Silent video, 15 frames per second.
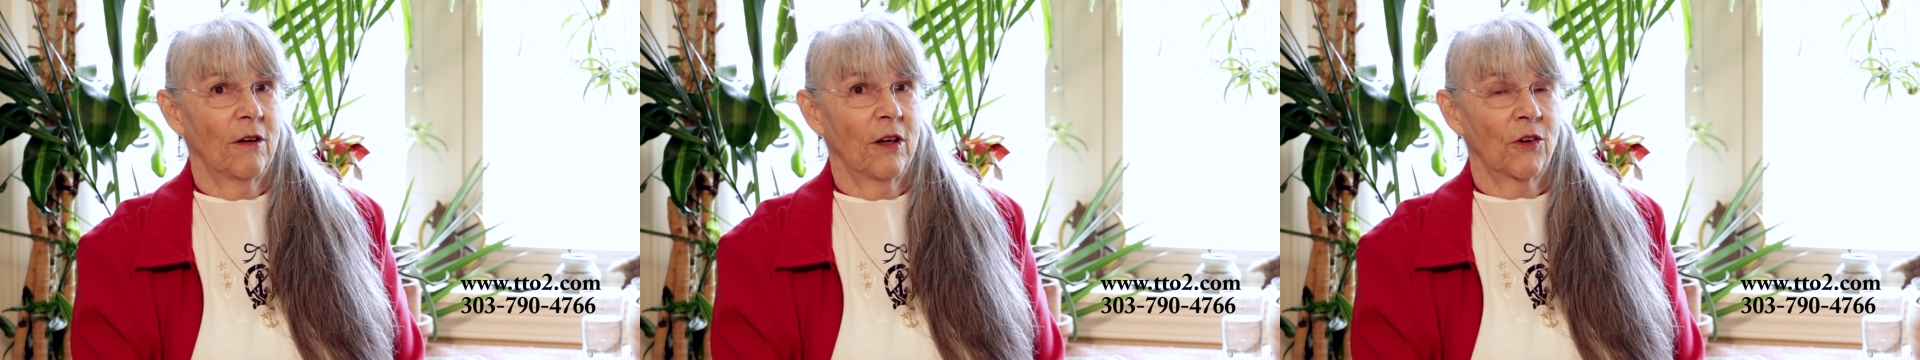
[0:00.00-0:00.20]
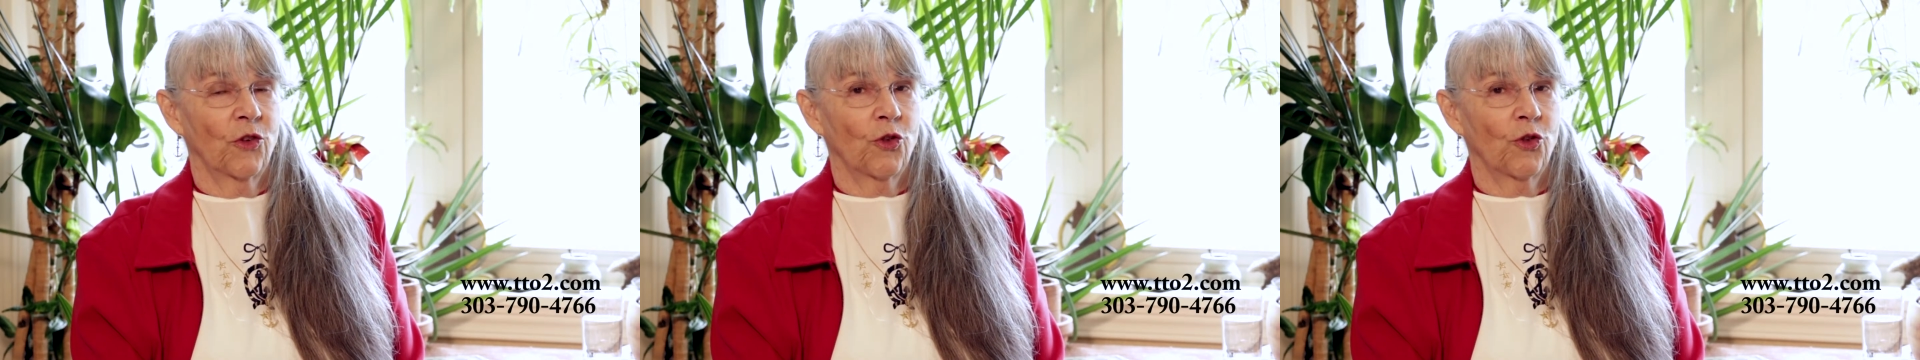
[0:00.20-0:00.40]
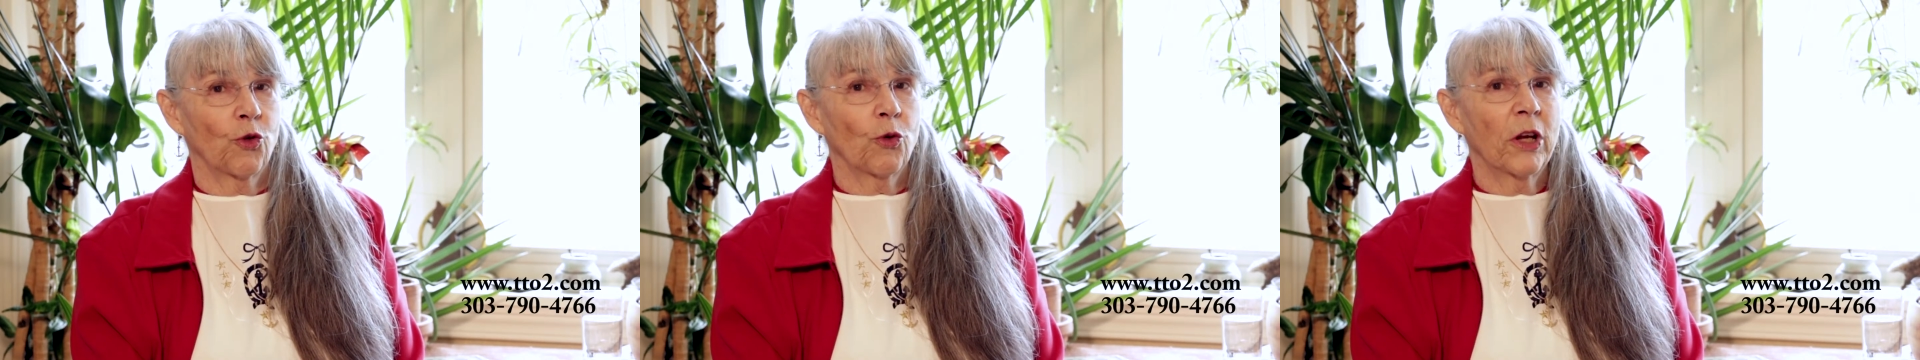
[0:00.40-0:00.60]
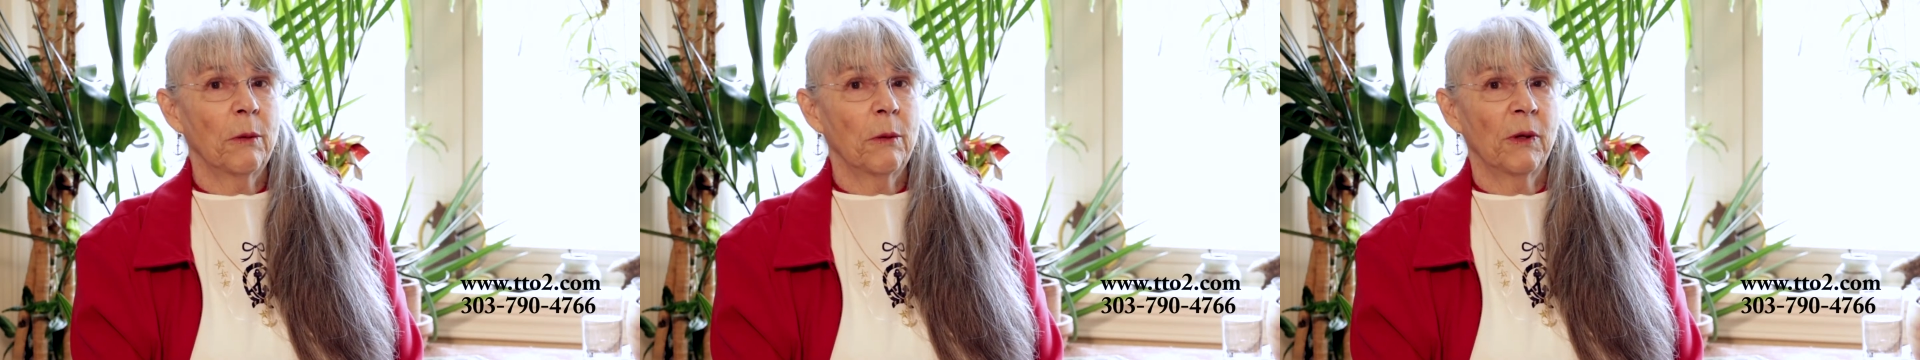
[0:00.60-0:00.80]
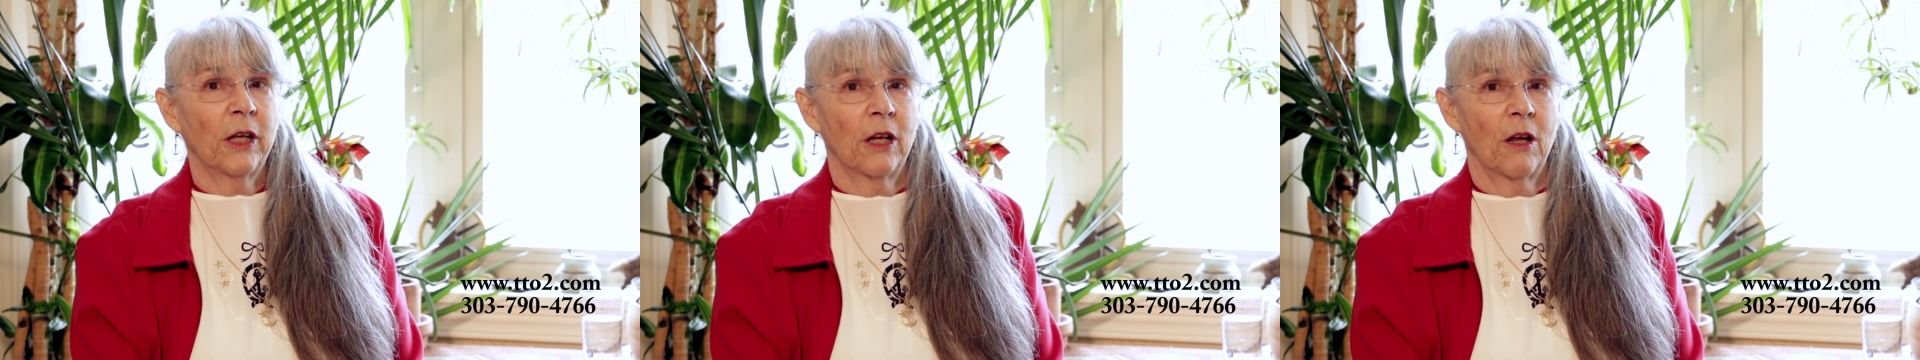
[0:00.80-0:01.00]

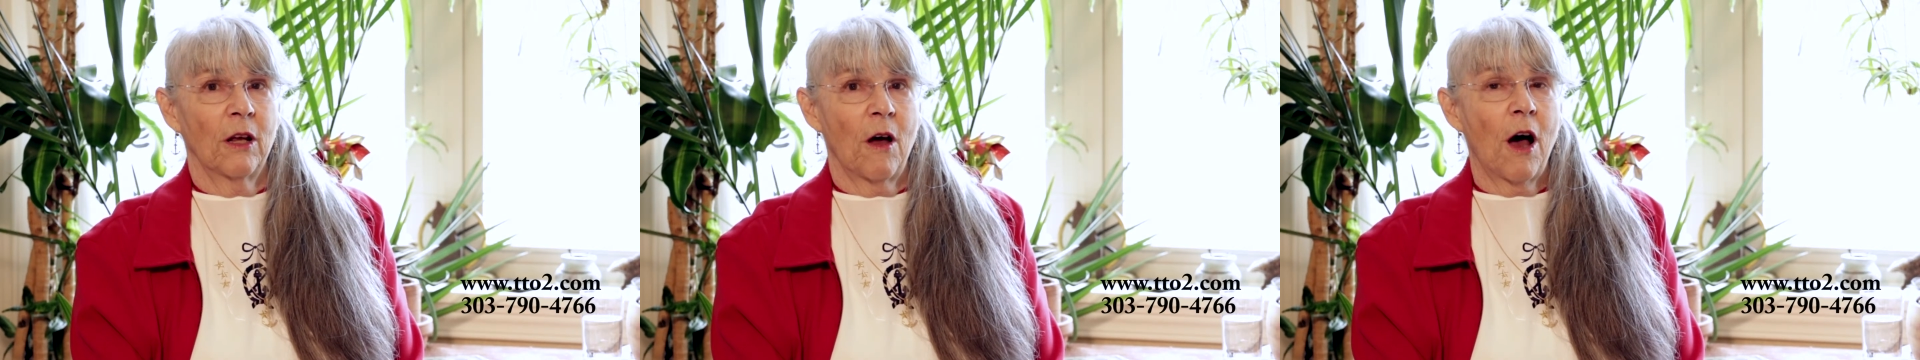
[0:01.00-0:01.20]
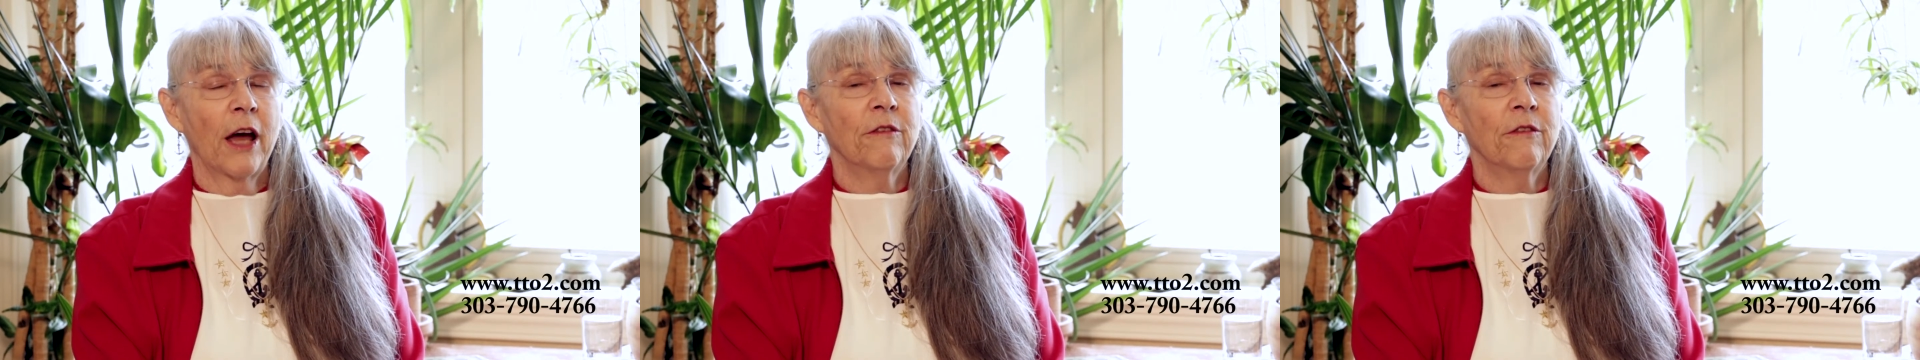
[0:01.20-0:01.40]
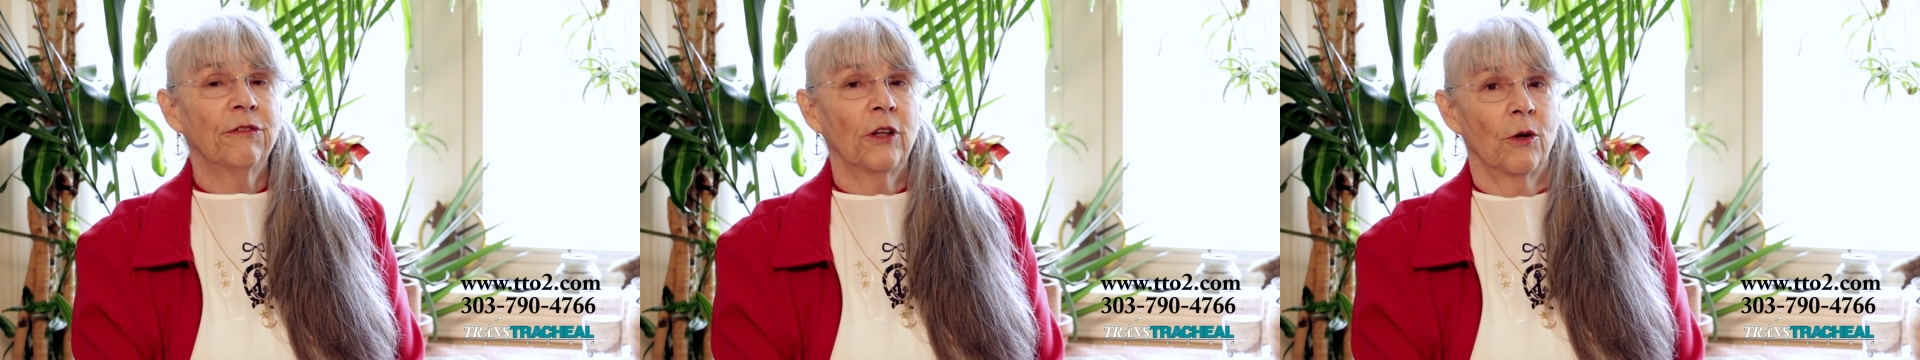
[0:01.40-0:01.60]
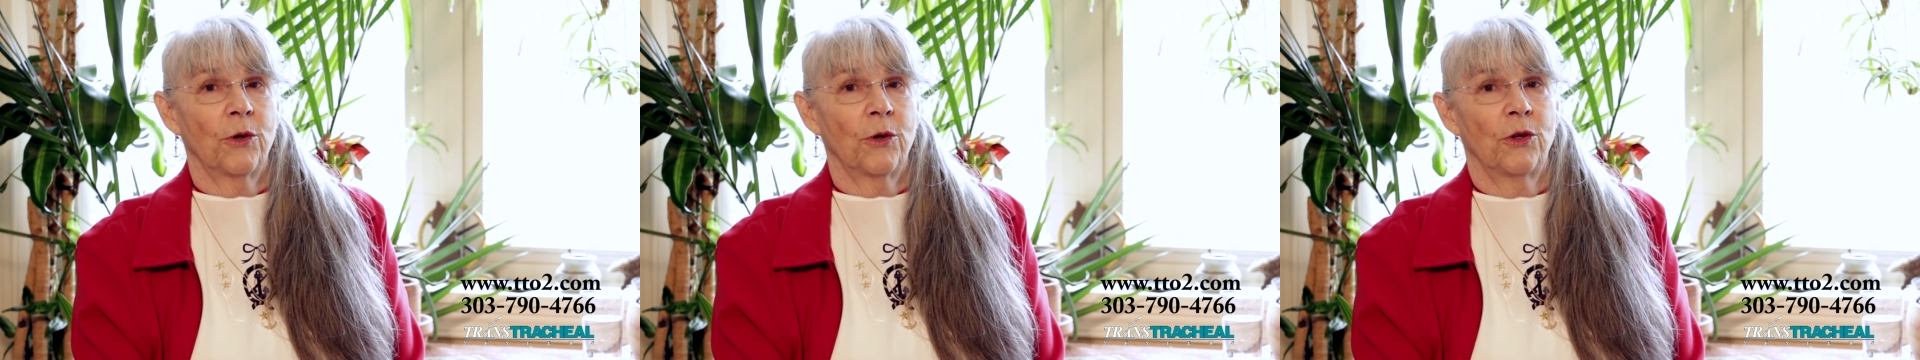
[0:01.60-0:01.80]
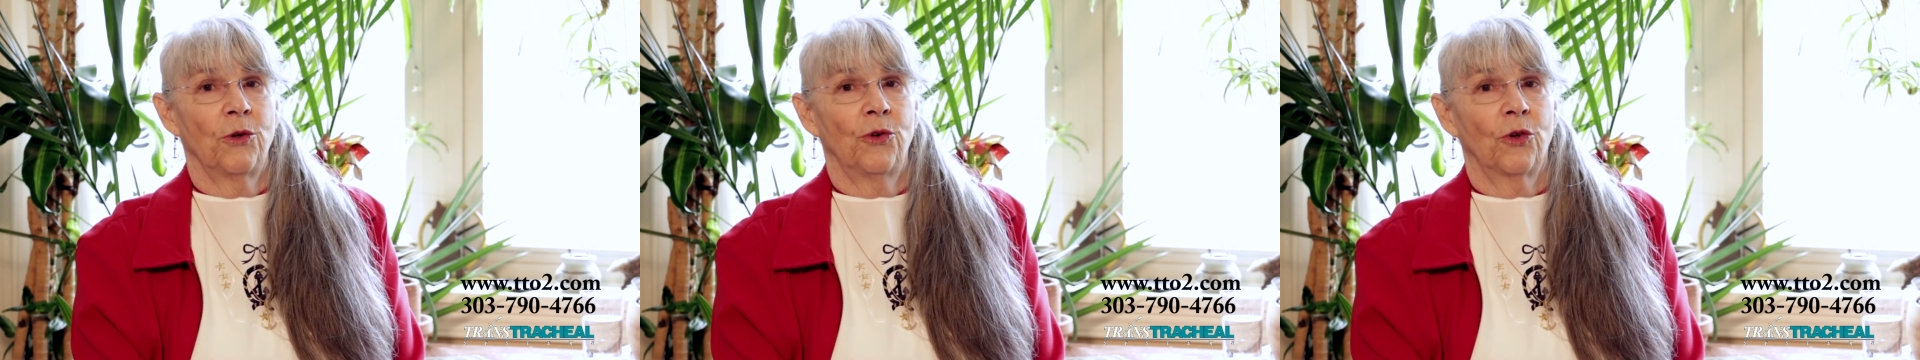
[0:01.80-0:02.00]
extremely high flow
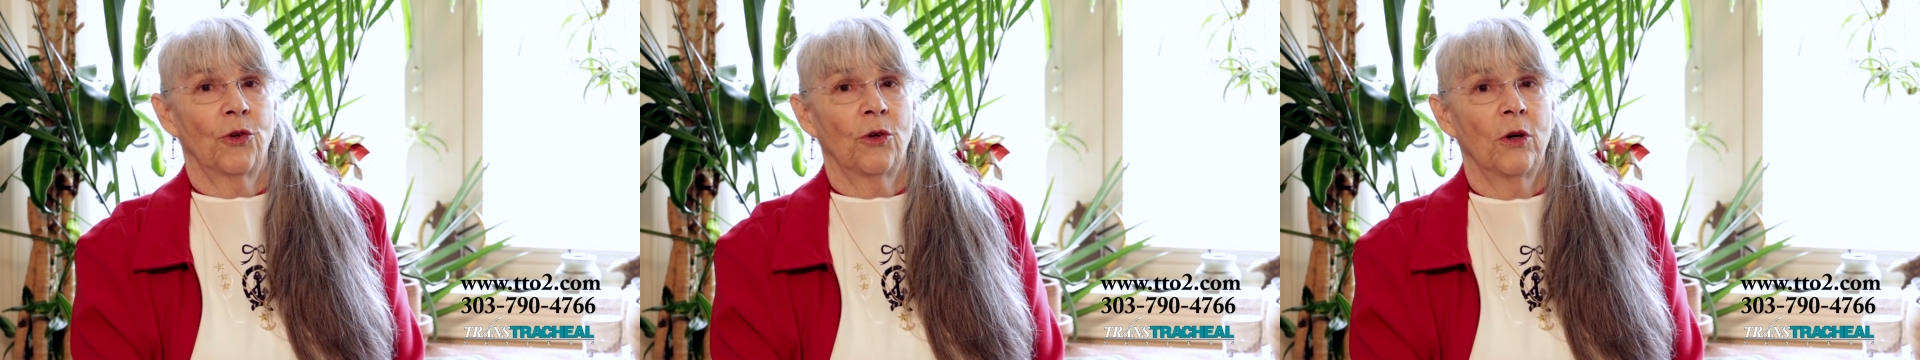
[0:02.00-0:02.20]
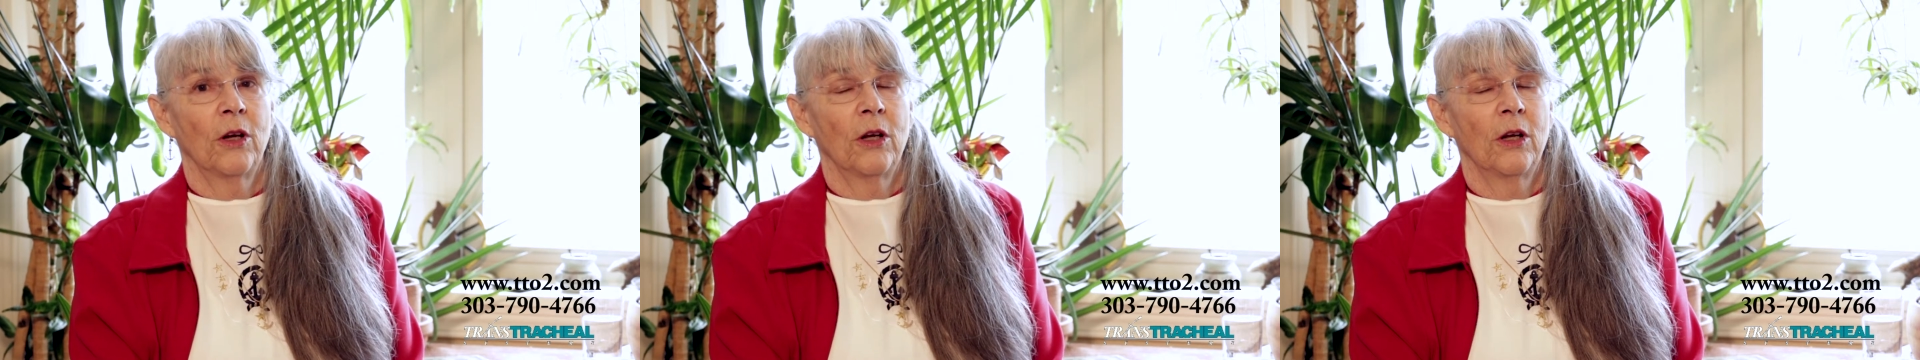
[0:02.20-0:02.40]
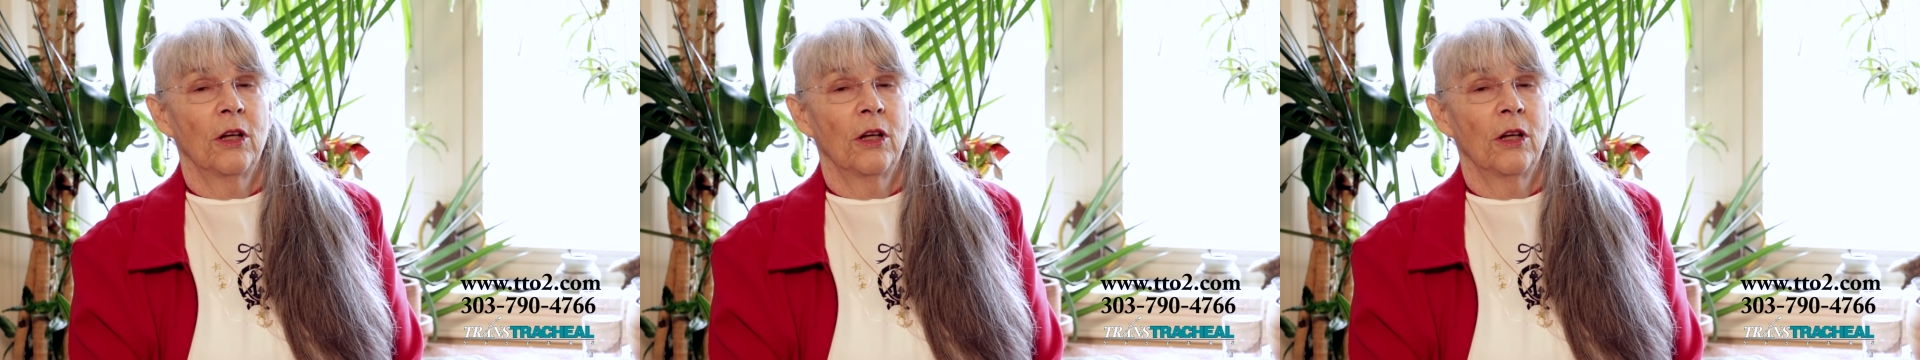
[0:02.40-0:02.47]
user